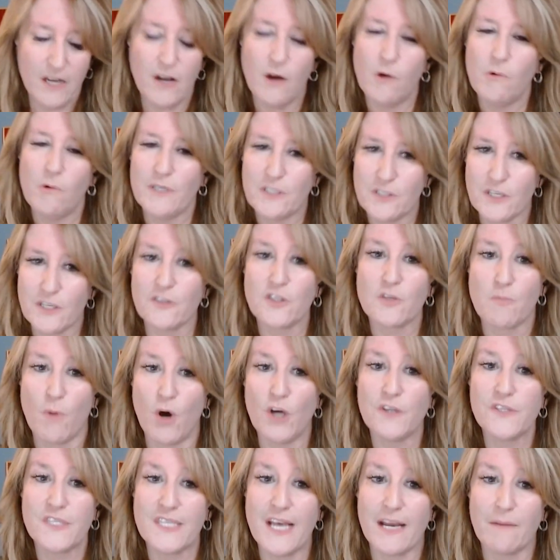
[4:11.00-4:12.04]
you know, is a
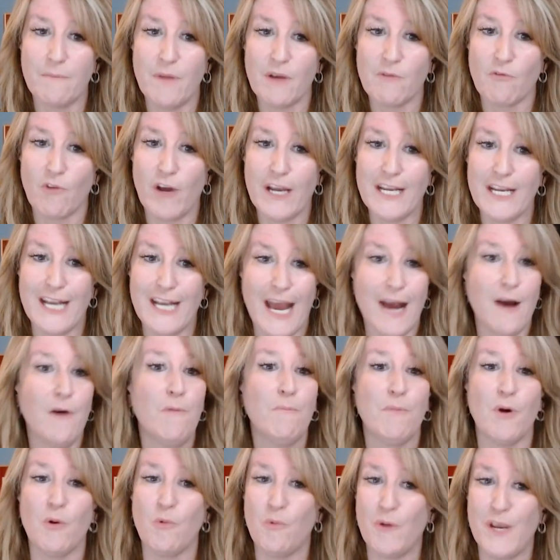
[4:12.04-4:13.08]
small segment right
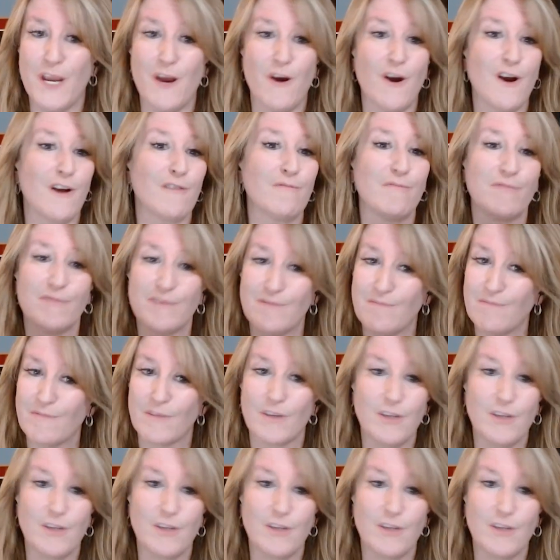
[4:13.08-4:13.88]
now, but we are,